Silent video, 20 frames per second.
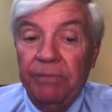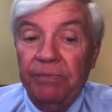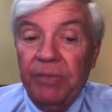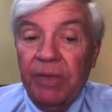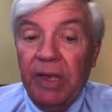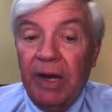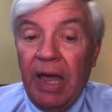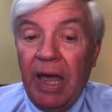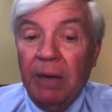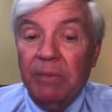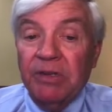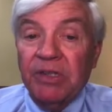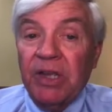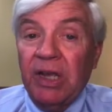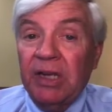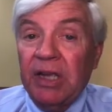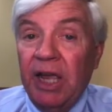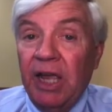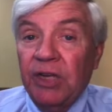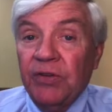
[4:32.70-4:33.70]
In a
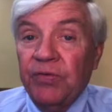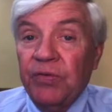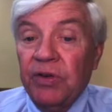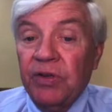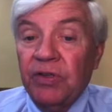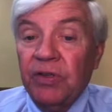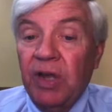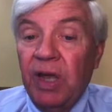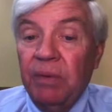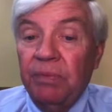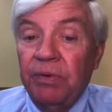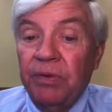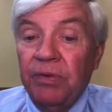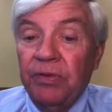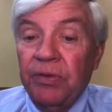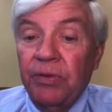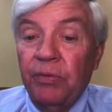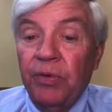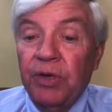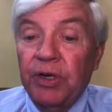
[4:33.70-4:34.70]
homicide case, for example,
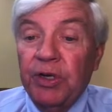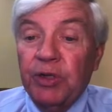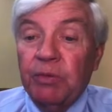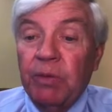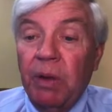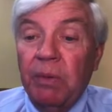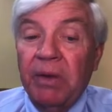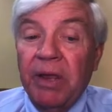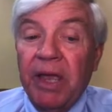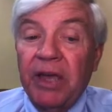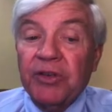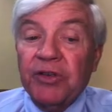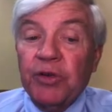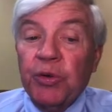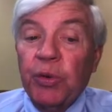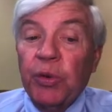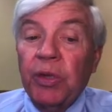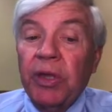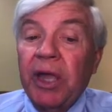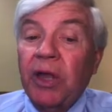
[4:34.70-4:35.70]
the witness may be asked
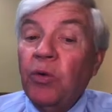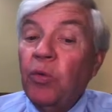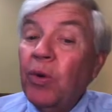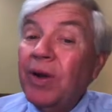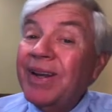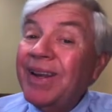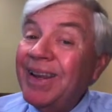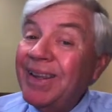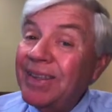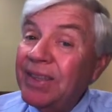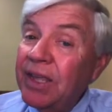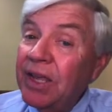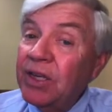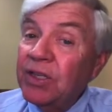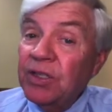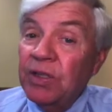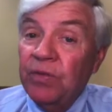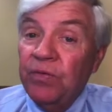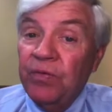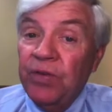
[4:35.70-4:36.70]
to relate what he
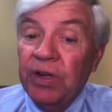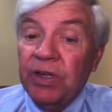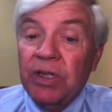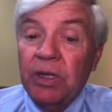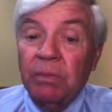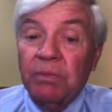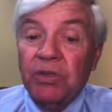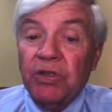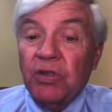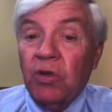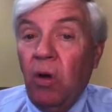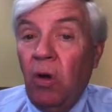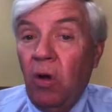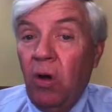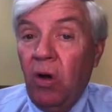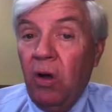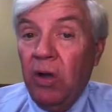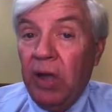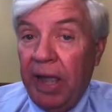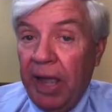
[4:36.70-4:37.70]
thinks the victim
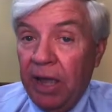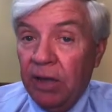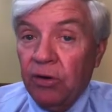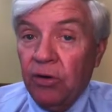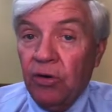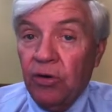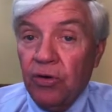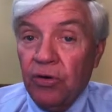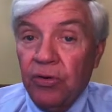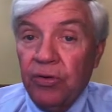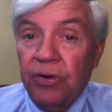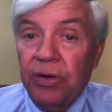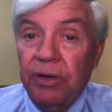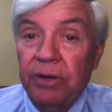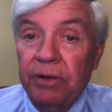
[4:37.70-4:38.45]
saw and heard.